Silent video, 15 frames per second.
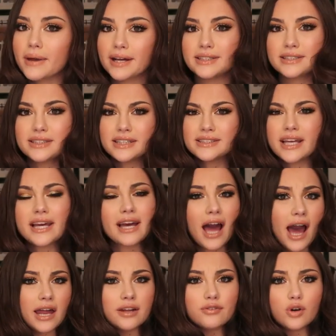Because it does get
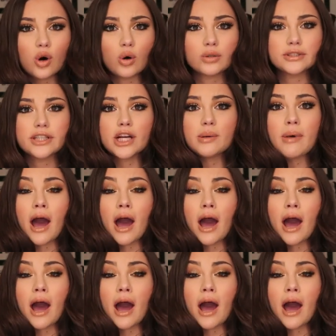kind of cold here,